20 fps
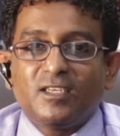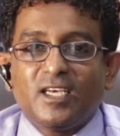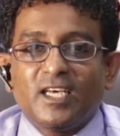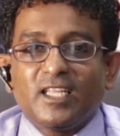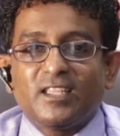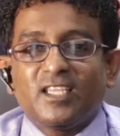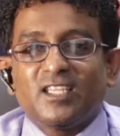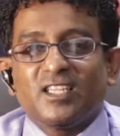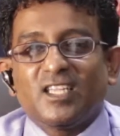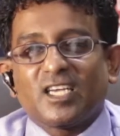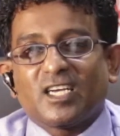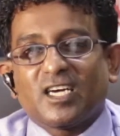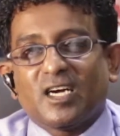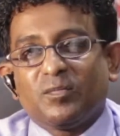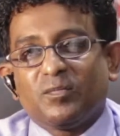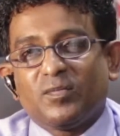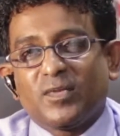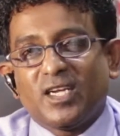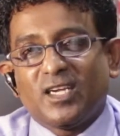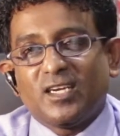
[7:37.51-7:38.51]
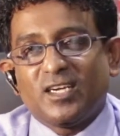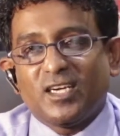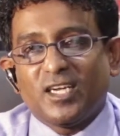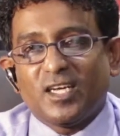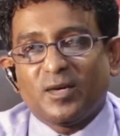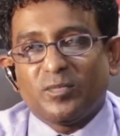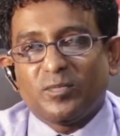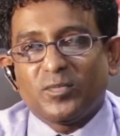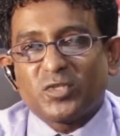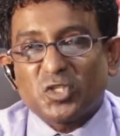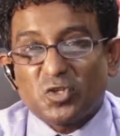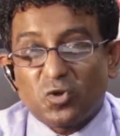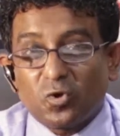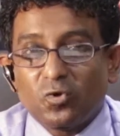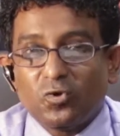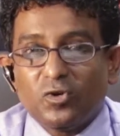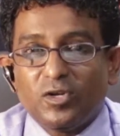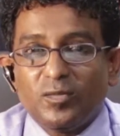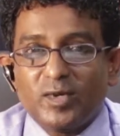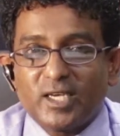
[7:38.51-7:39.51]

and then they ended up screwed.